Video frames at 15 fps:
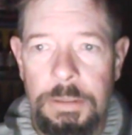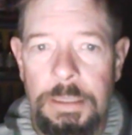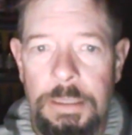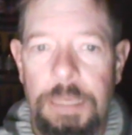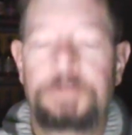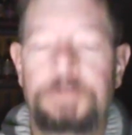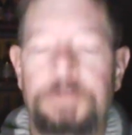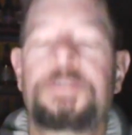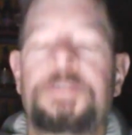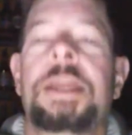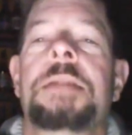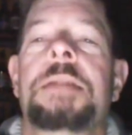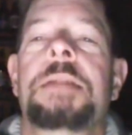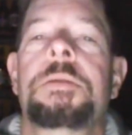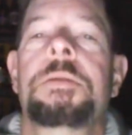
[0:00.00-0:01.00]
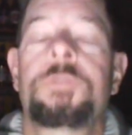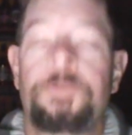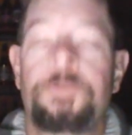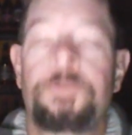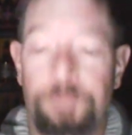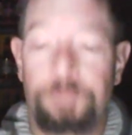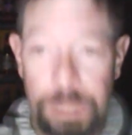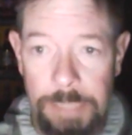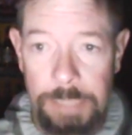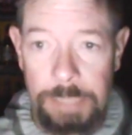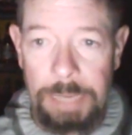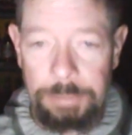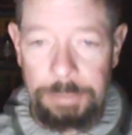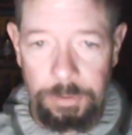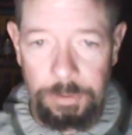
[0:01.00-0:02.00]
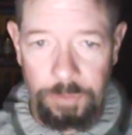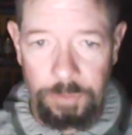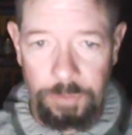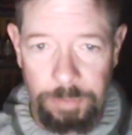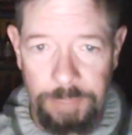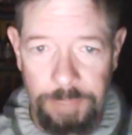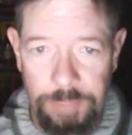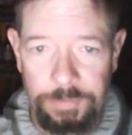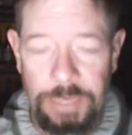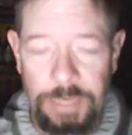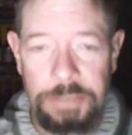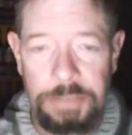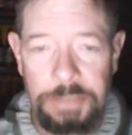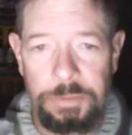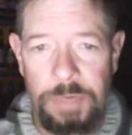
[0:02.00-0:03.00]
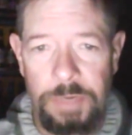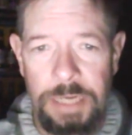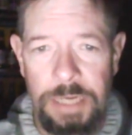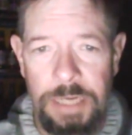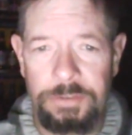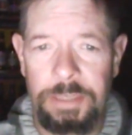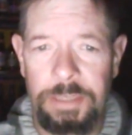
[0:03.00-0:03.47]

I'm just saying, me, my personal preference, I couldn't watch it. It